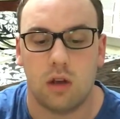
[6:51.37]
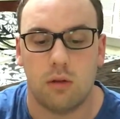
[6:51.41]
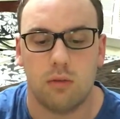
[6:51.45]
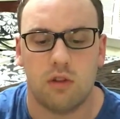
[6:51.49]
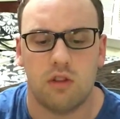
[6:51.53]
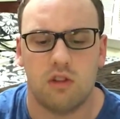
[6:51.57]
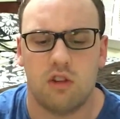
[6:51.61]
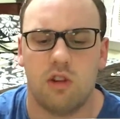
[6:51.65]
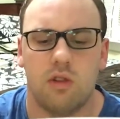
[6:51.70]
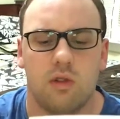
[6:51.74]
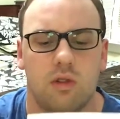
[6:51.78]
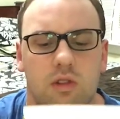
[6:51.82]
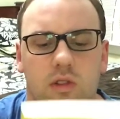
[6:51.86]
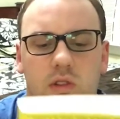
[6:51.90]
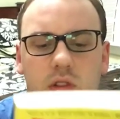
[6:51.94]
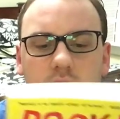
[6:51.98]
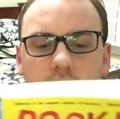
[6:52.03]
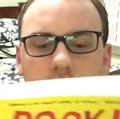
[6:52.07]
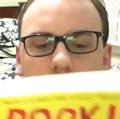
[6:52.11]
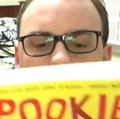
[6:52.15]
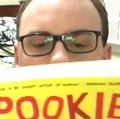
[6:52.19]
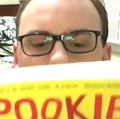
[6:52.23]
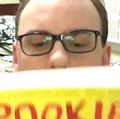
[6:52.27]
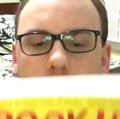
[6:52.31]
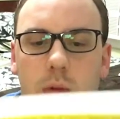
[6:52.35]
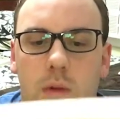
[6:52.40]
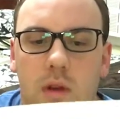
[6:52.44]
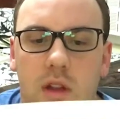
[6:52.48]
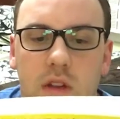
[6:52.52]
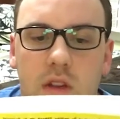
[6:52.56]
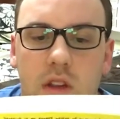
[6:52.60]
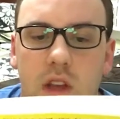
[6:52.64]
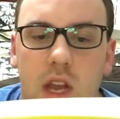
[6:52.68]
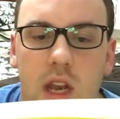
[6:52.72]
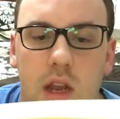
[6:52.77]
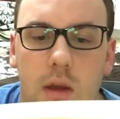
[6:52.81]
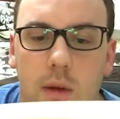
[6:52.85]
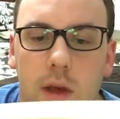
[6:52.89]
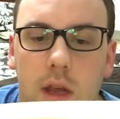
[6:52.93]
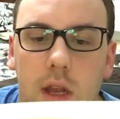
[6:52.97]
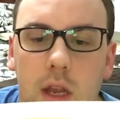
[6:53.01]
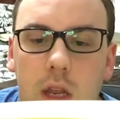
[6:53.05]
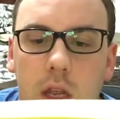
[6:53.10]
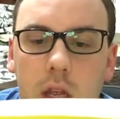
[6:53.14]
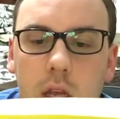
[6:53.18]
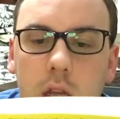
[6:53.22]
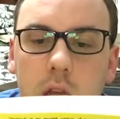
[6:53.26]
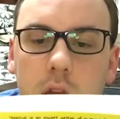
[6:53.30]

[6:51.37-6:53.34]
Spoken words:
The children's literature ones anyway.